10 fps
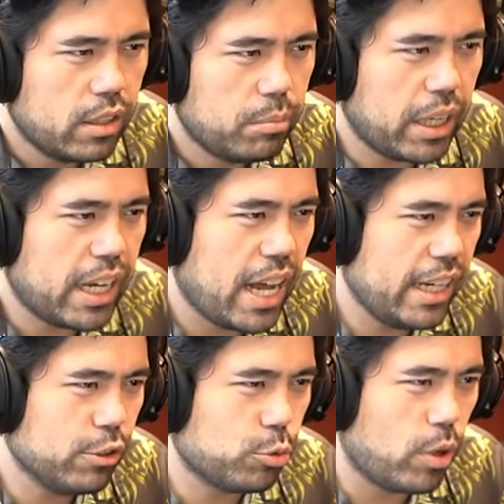but I kind
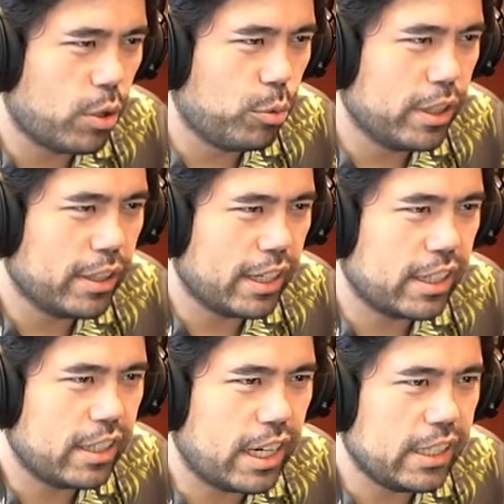of just want to win like a
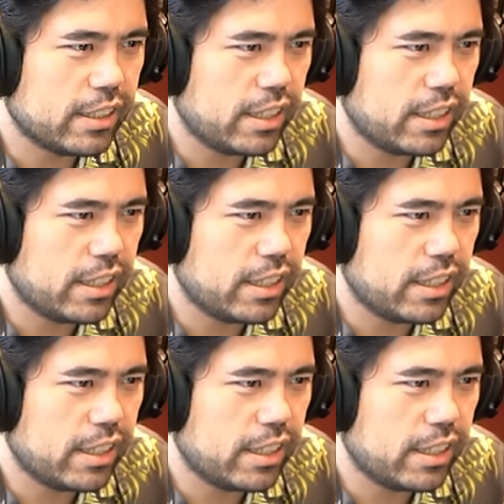nice